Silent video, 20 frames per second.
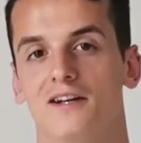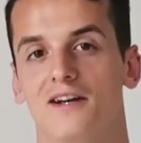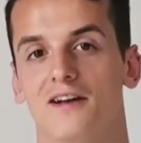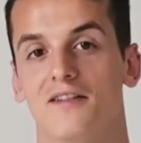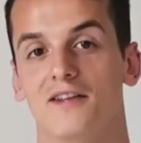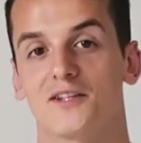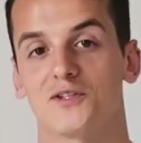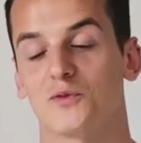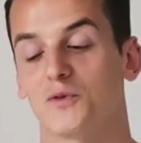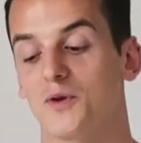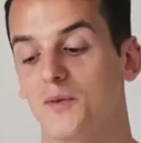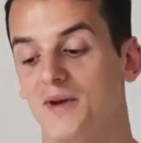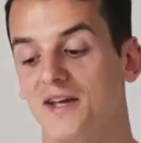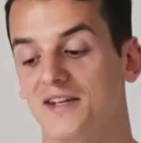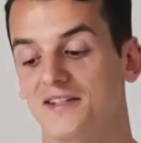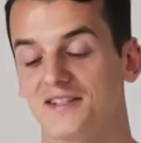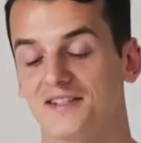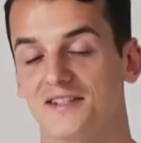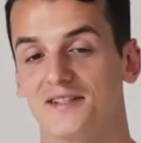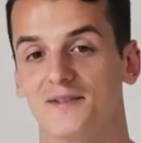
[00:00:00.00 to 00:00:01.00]
and that's what I
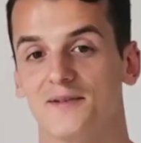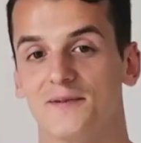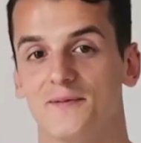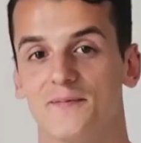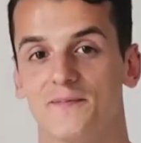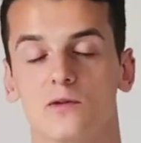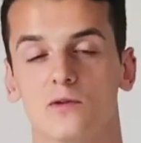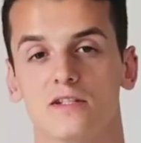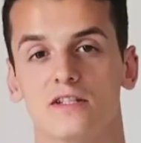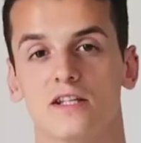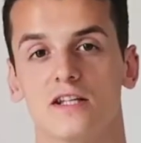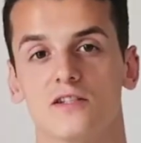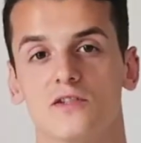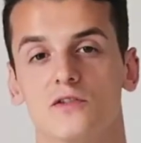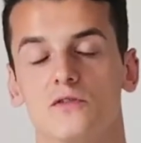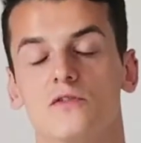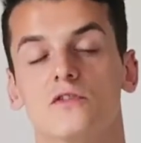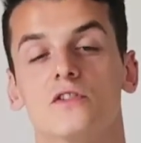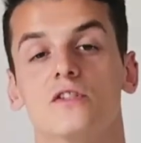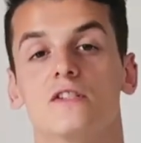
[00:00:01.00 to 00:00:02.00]
meant. Anyways, as
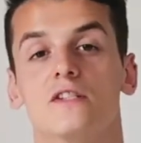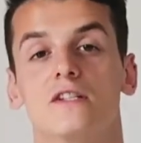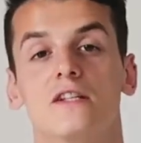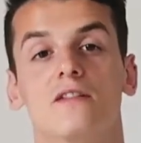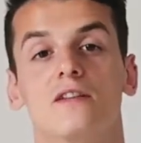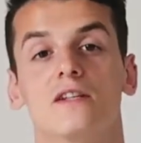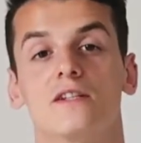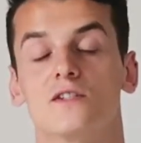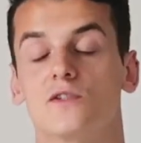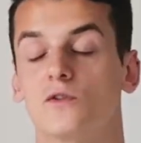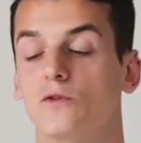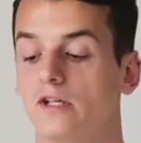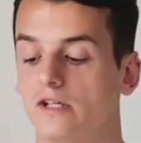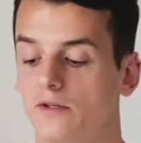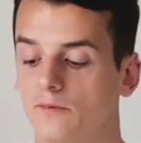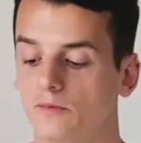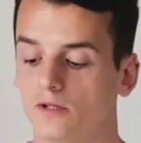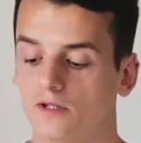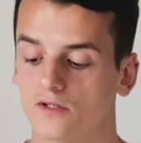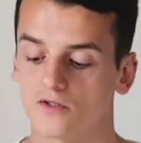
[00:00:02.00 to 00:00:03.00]
you've just seen, there's 2
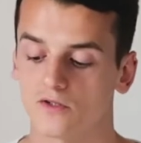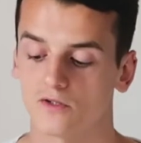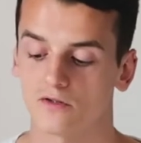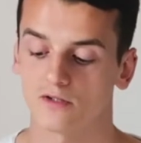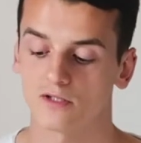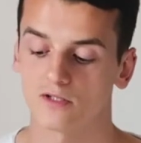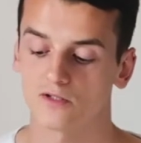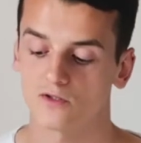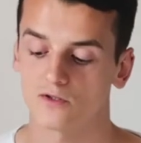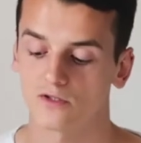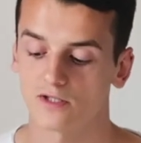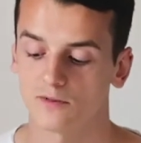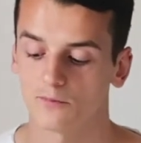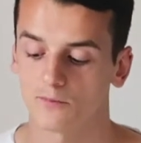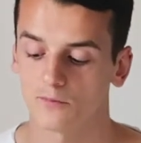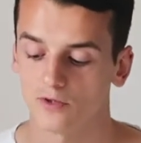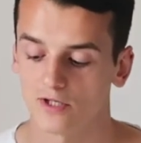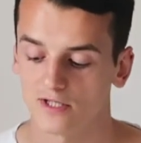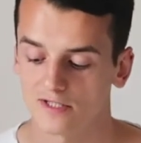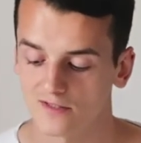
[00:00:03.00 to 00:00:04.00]
hidden buttons on this. You can
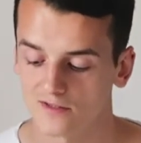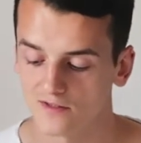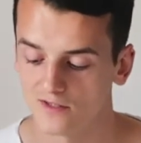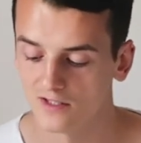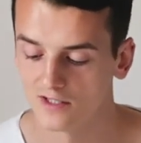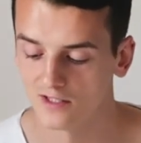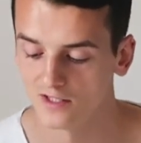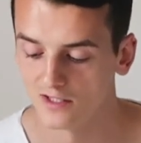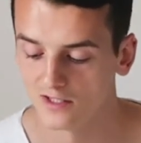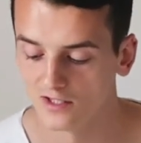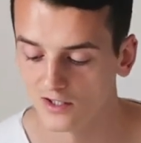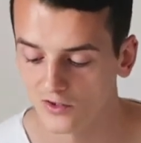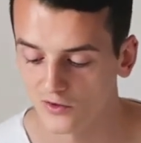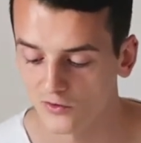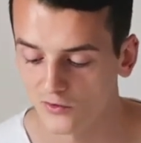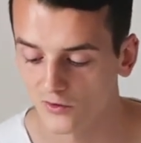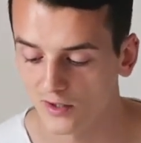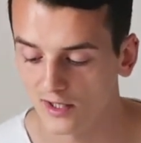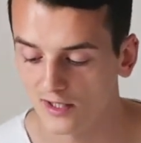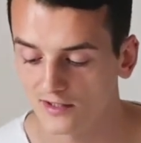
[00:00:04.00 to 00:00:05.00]
press
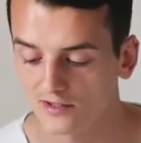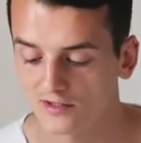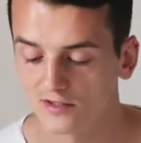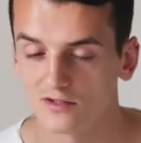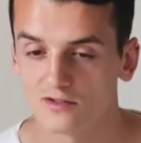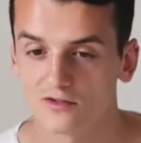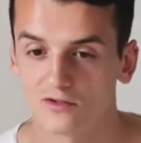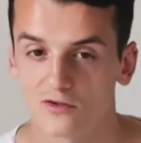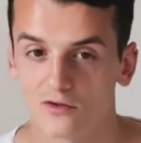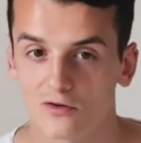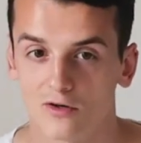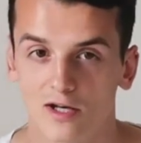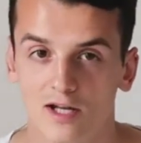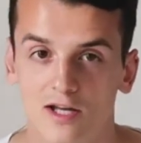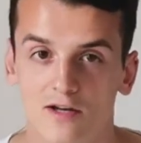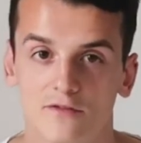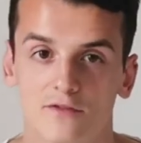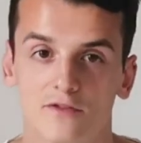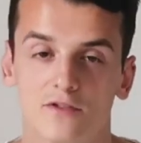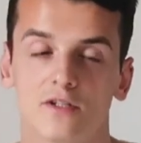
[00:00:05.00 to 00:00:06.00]
right or
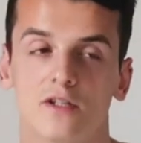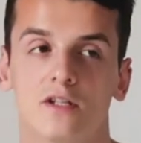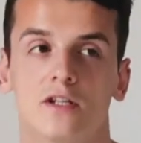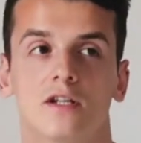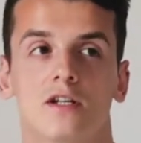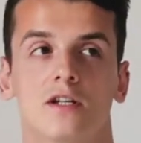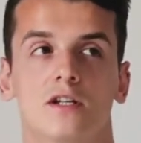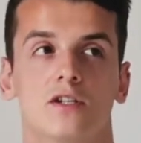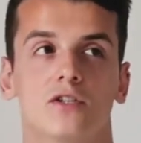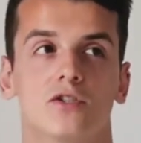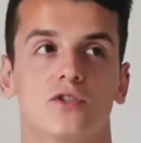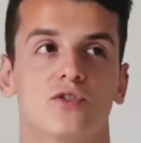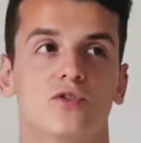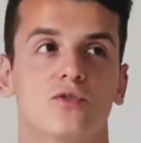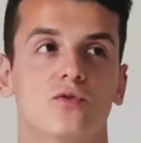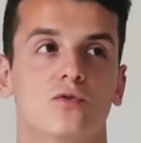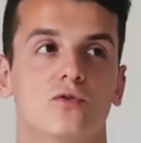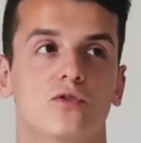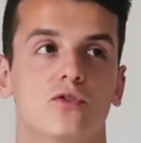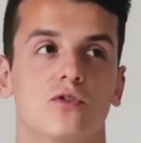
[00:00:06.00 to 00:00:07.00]
left
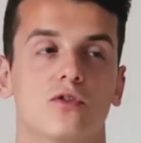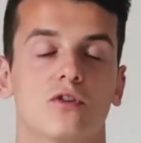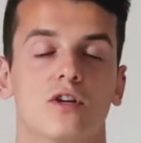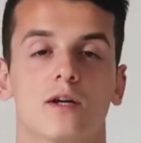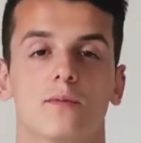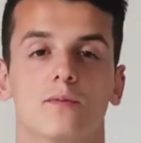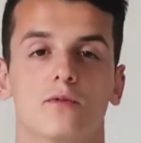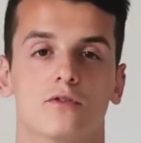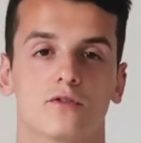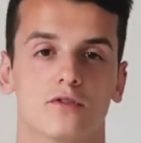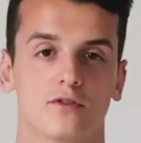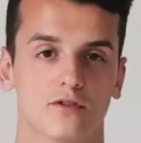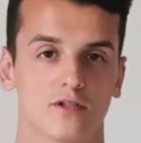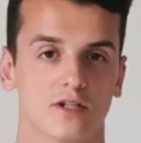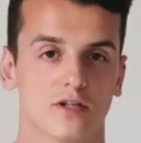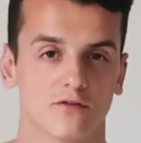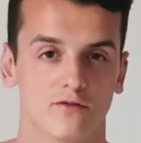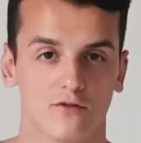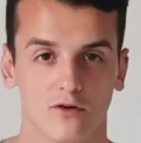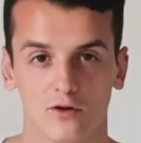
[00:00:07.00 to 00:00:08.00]
to turn up or turn
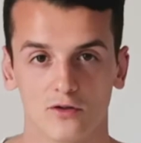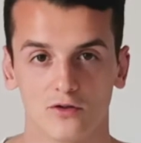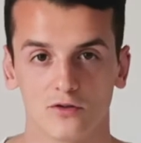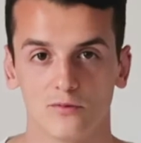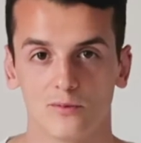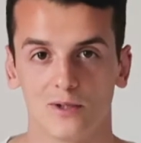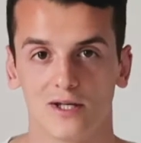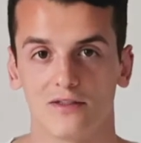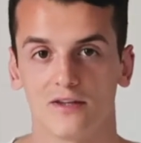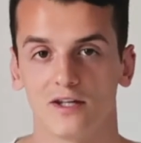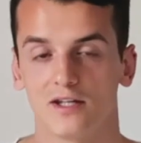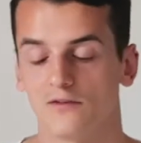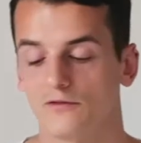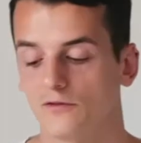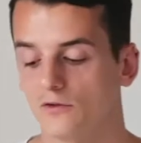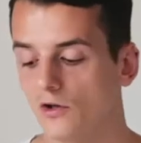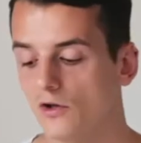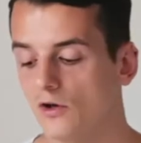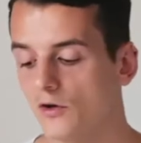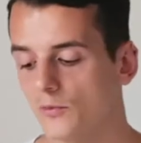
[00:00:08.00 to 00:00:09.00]
down volume, and then if
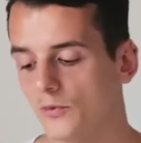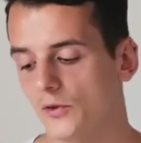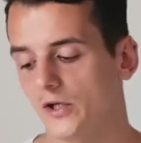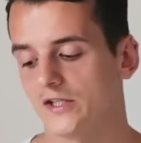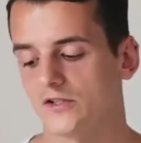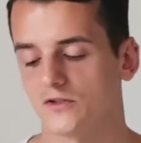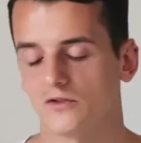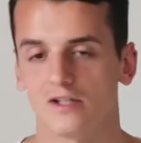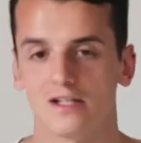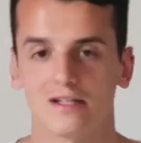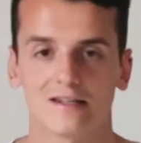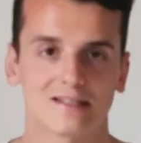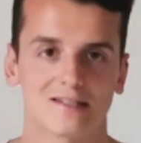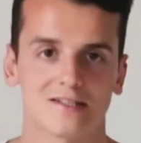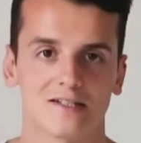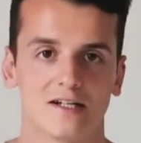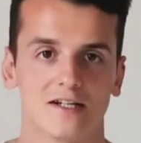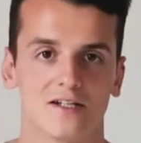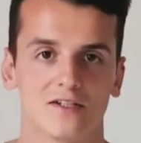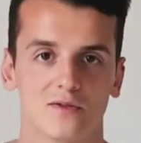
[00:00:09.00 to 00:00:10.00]
you long press on either
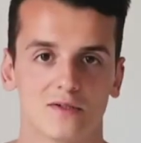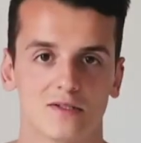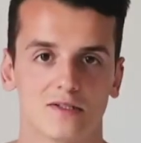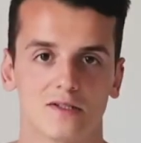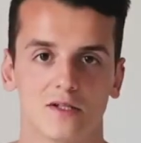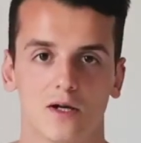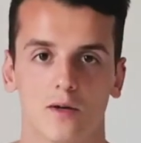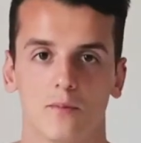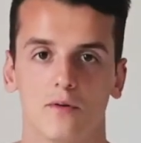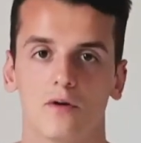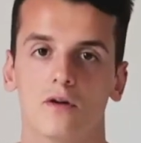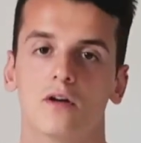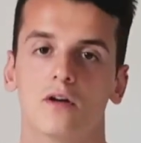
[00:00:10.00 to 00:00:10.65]
side, you stop